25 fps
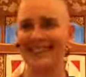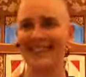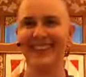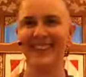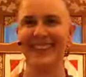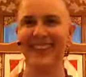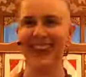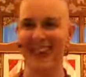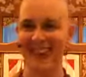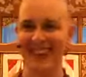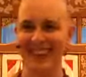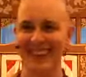
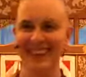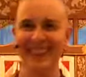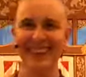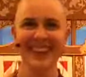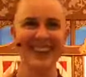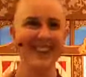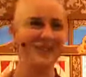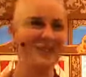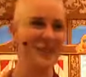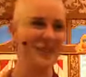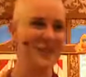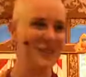Yeah,
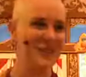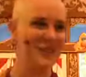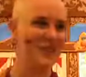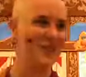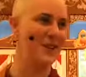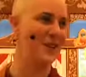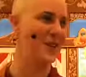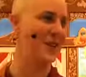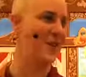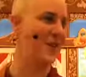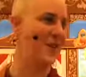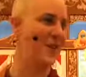make sure
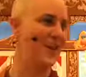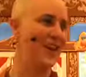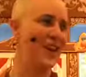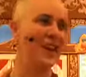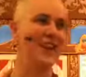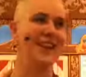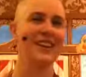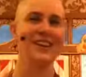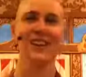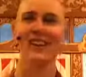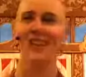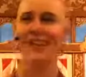they're okay.
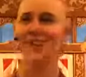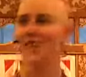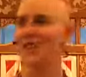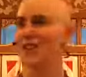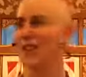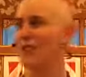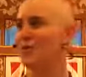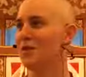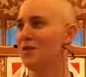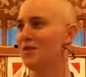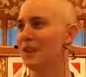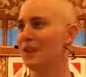
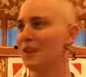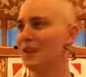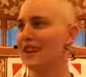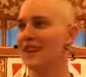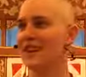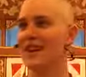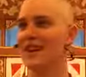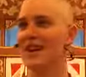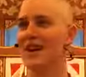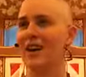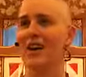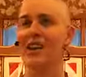Occasionally we'll get
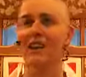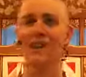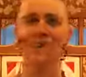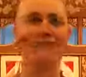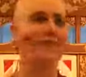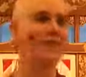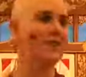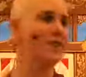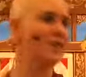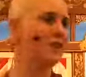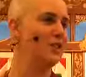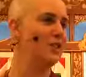
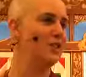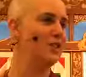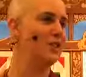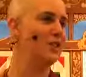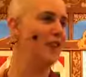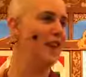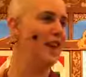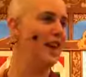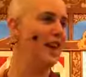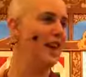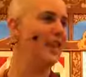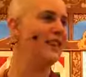a
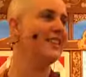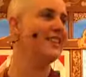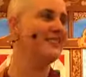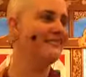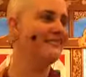stray